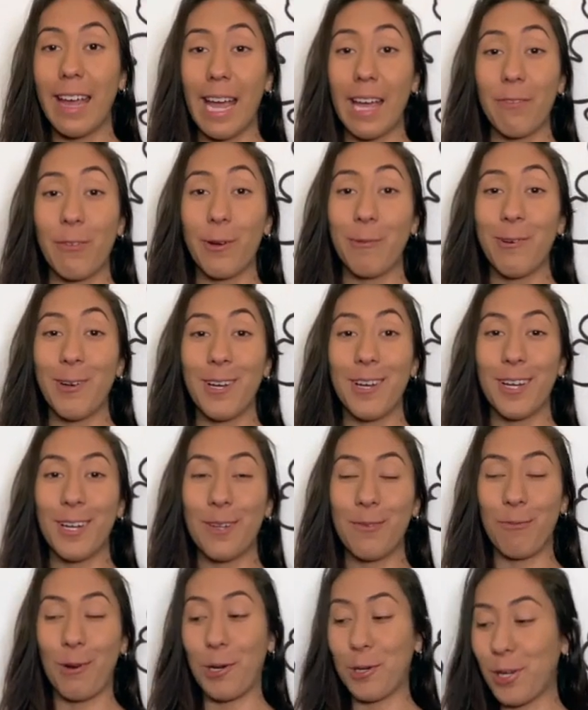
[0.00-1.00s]

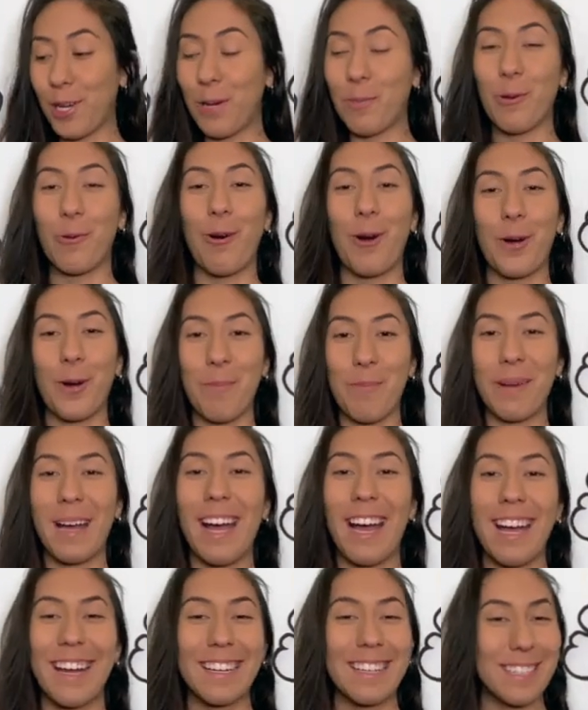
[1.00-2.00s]
everyone, welcome or welcome
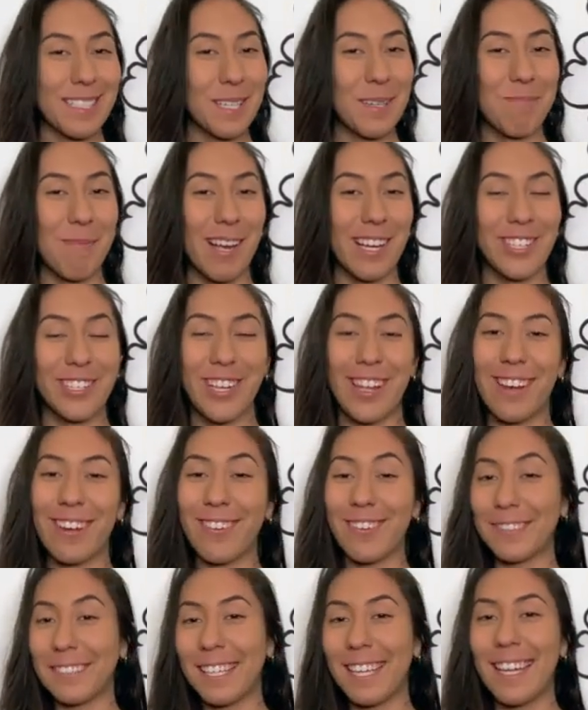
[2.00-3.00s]
back to my
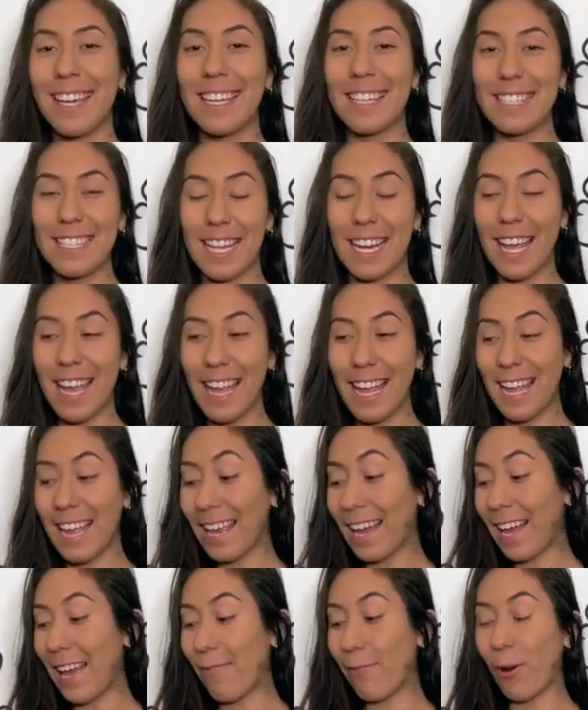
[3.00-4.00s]
channel. Today
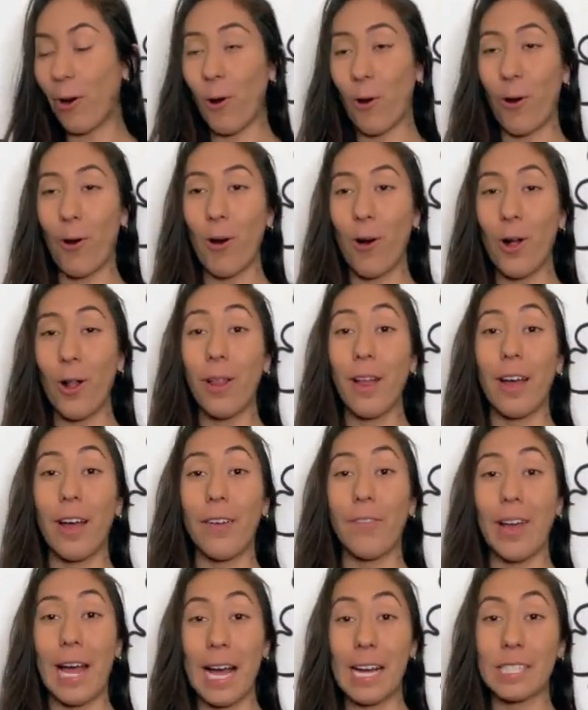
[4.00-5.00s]
I have a haul
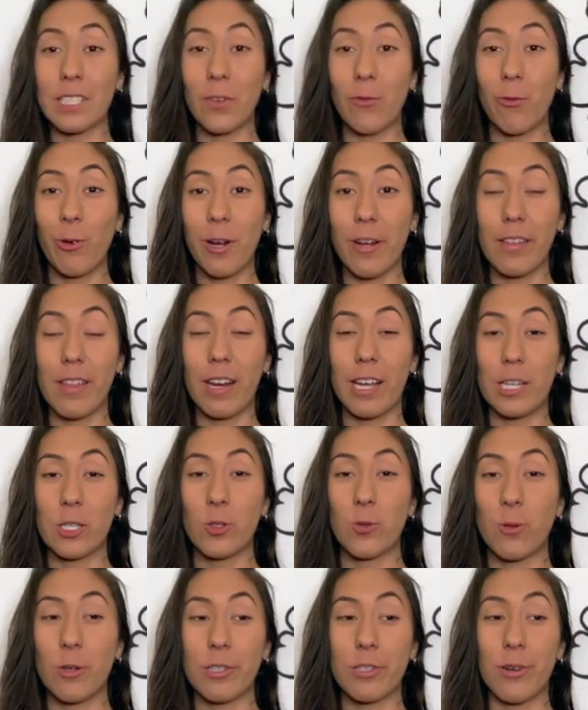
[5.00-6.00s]
of activewear that I
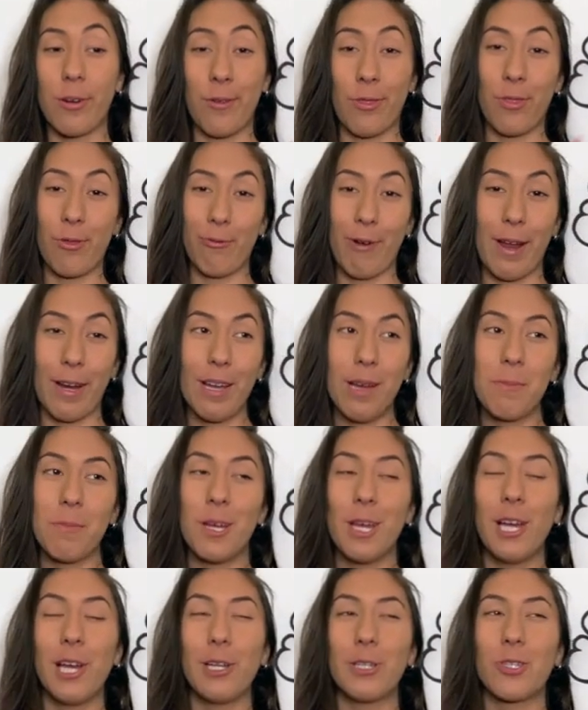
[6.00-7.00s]
sourced on ThredUP
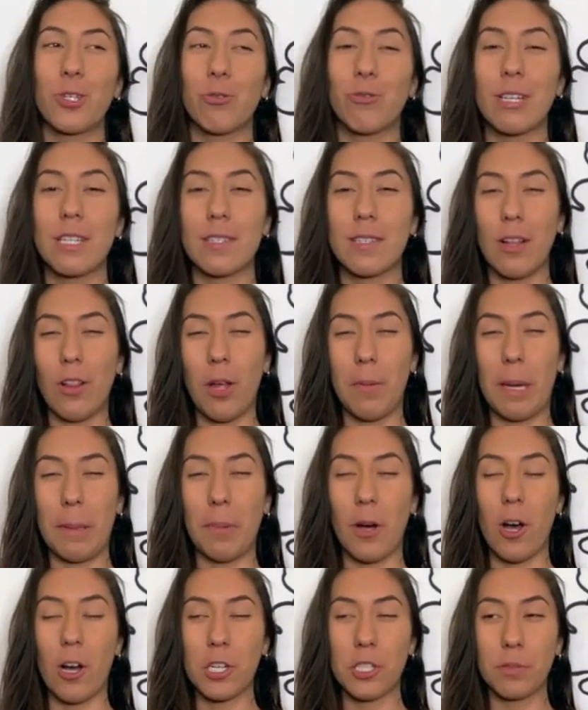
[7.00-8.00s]
to resell on my
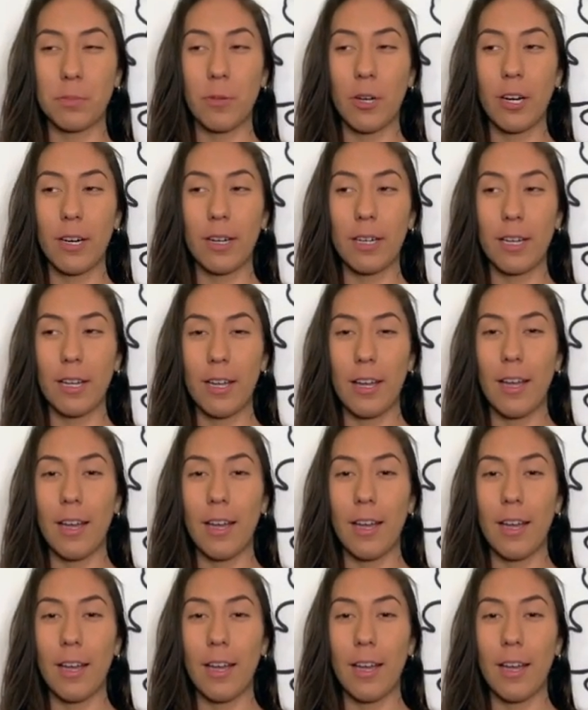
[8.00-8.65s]
Poshmark.